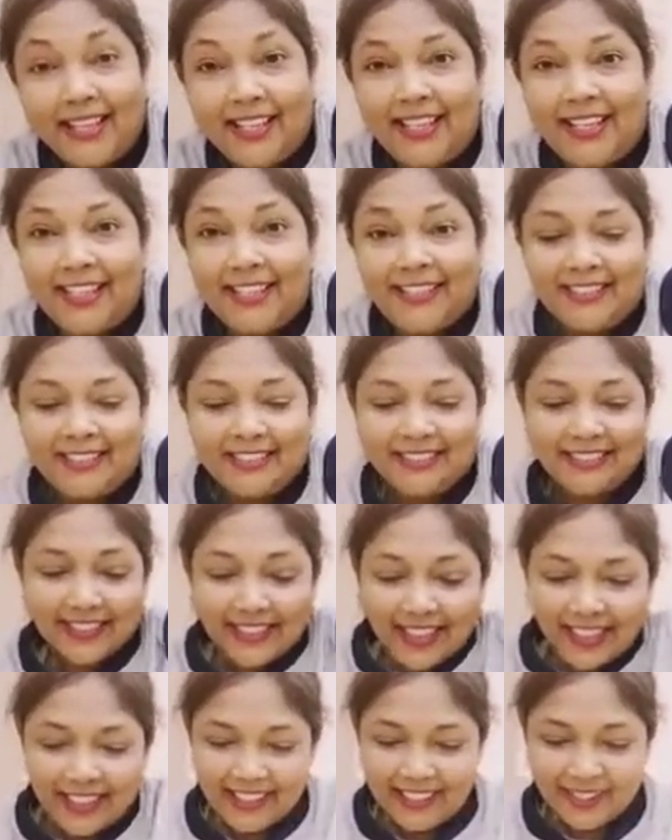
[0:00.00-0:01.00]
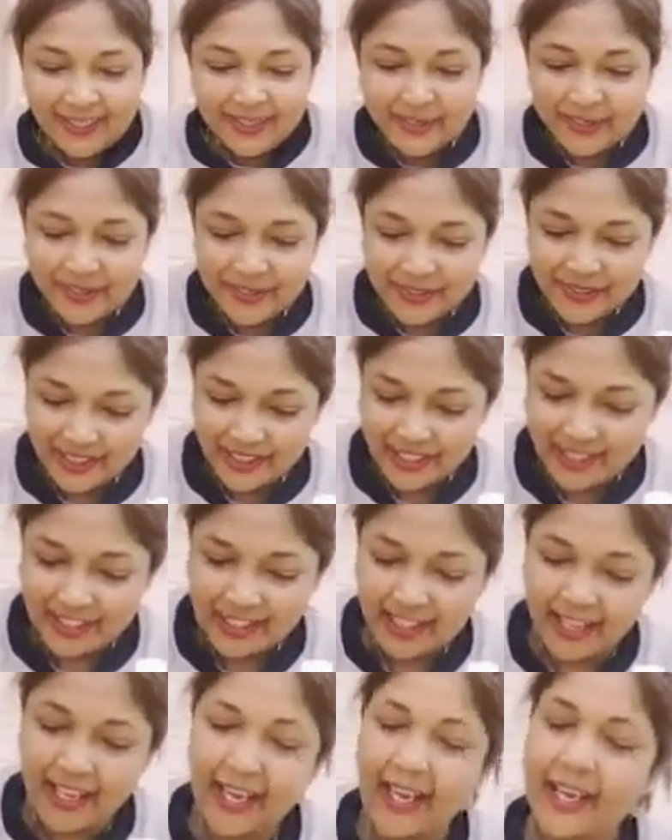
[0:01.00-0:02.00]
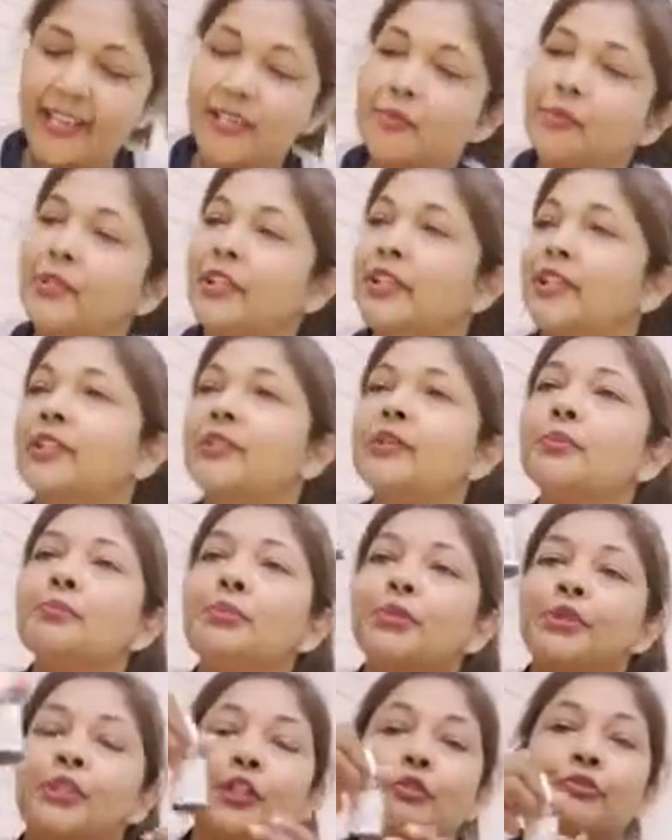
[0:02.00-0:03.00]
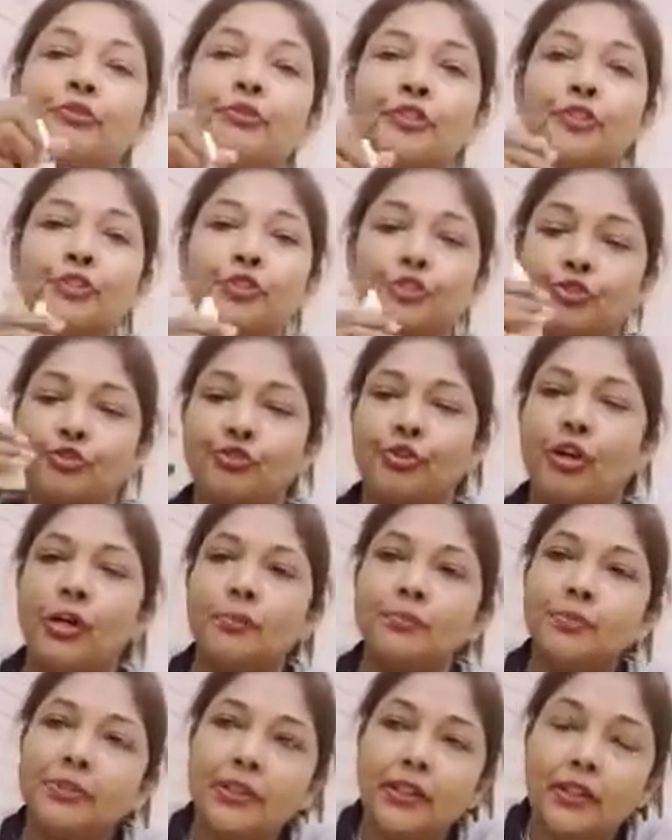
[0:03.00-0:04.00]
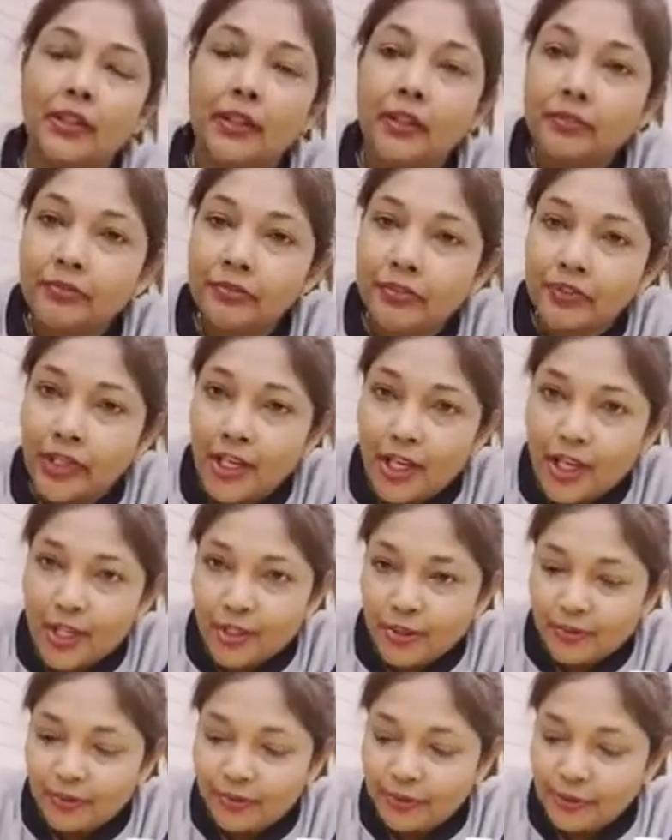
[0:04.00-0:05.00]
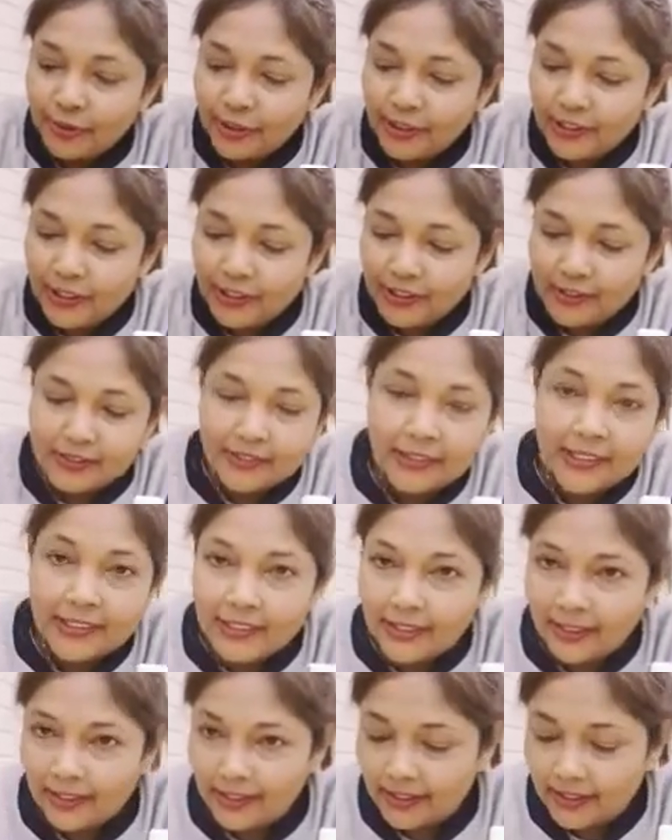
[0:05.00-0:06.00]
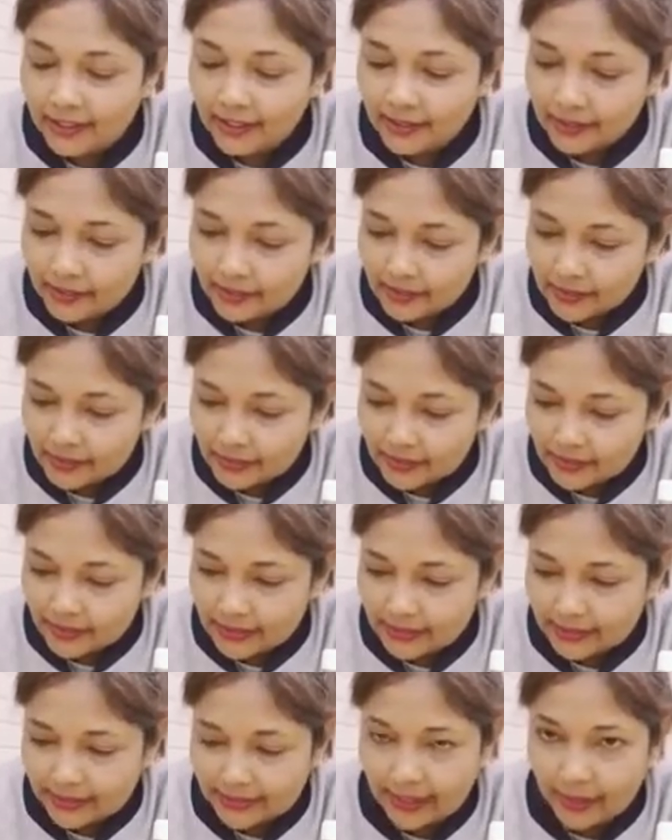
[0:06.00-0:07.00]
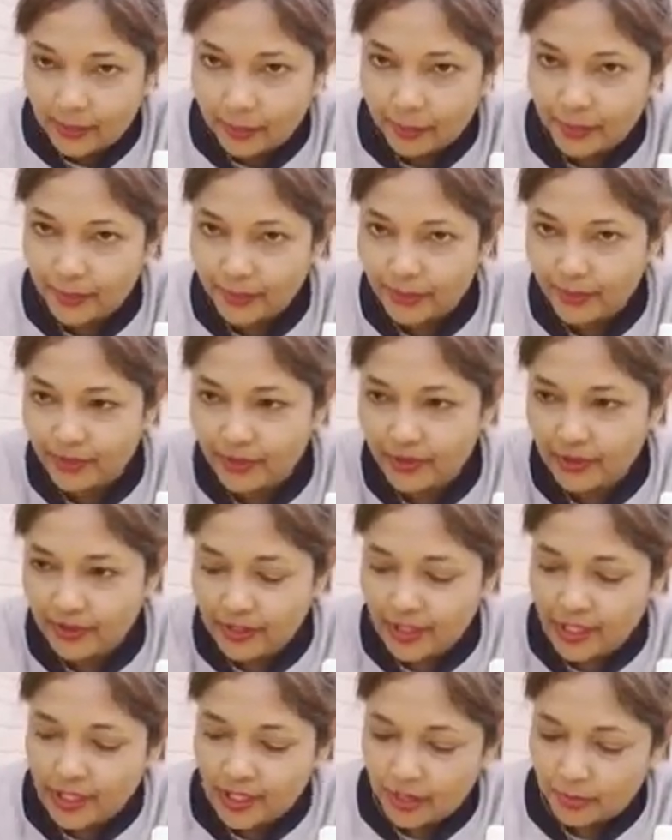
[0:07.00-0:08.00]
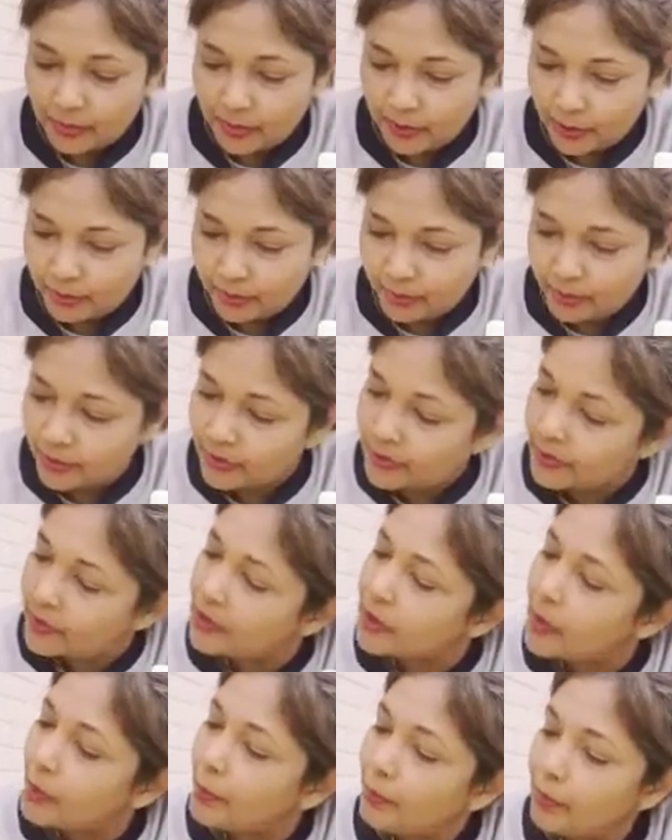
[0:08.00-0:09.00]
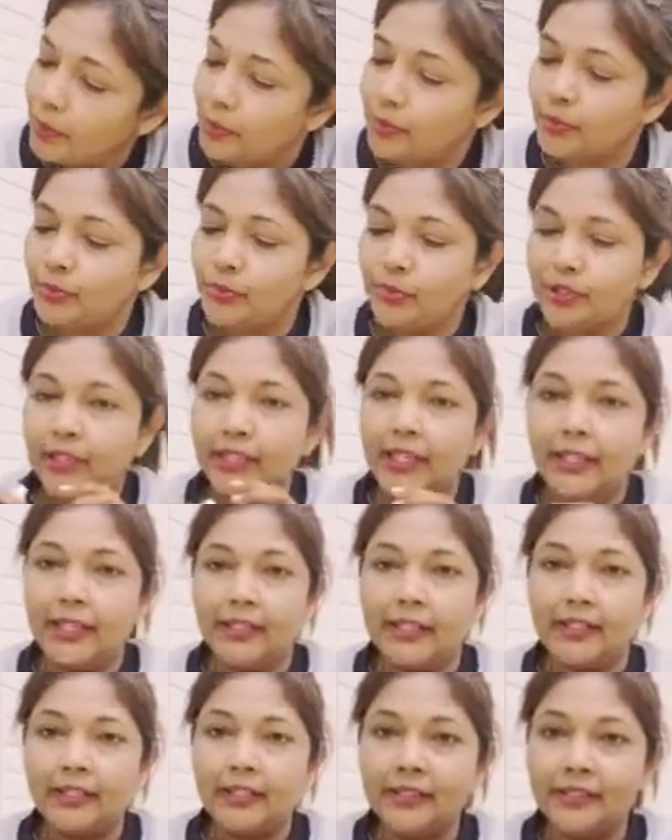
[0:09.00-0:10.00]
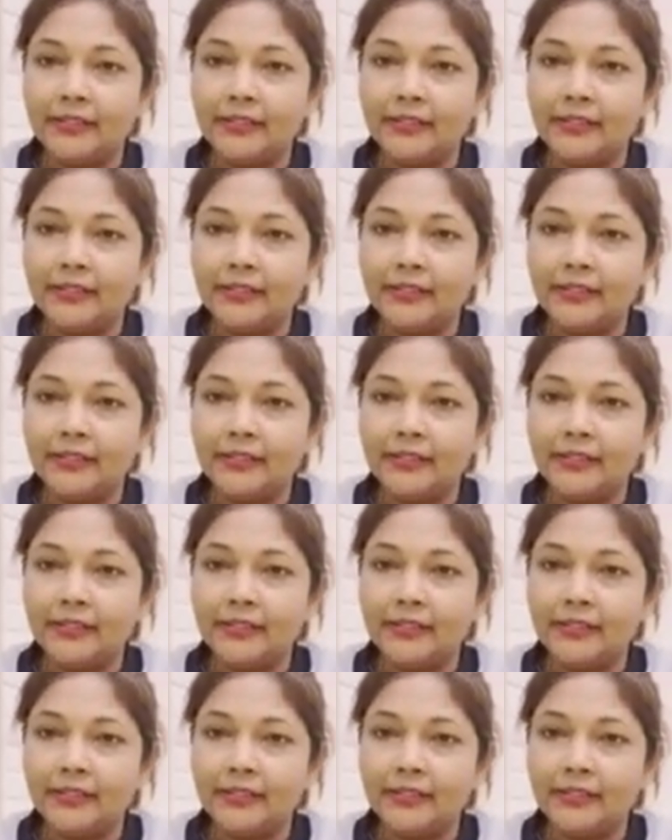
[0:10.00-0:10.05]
And now I am going to put a few drops of food coloring in this cup. I'm going to put the blue one here.